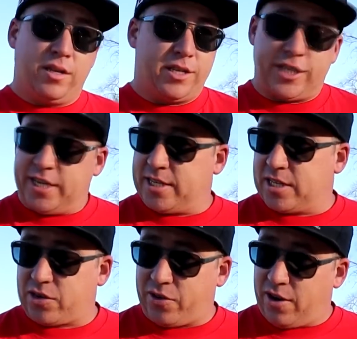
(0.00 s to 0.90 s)

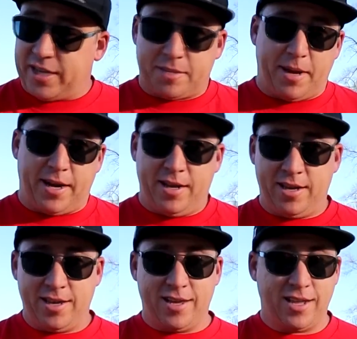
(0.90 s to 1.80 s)
Jesus Christ, man.
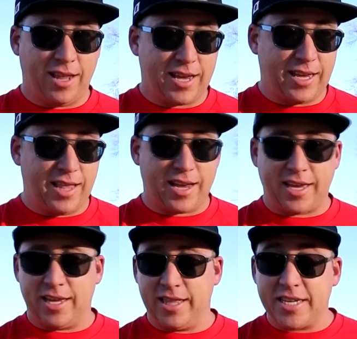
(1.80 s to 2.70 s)

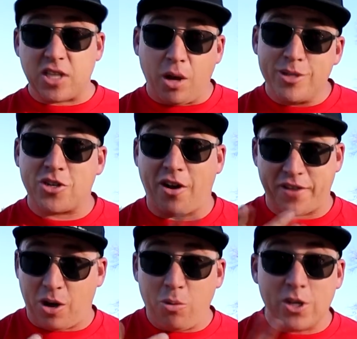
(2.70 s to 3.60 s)
Lucky. At least I was
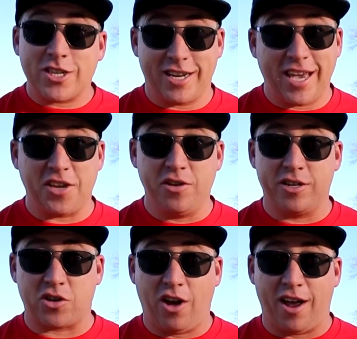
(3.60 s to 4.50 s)
driving. I was going to get you
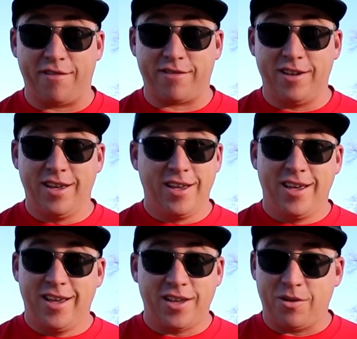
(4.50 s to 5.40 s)
to drive.
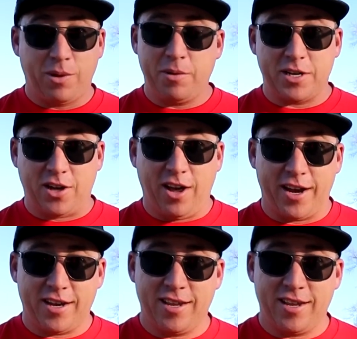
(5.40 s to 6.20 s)
We would have died.